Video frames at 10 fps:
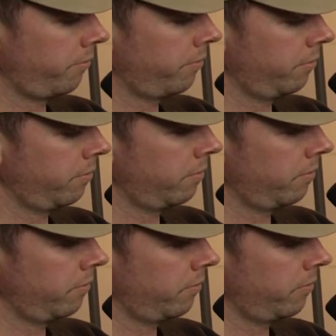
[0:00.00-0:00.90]
thing, which
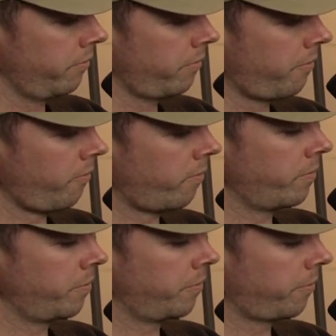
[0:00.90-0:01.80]
I would just
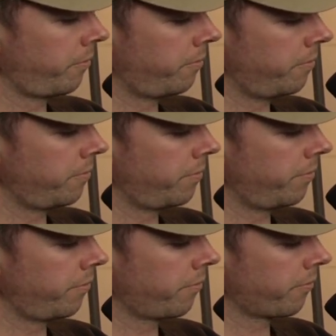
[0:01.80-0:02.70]
consider early days
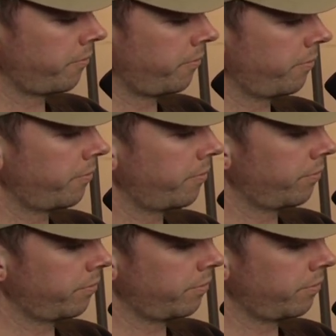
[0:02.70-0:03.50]
of liminal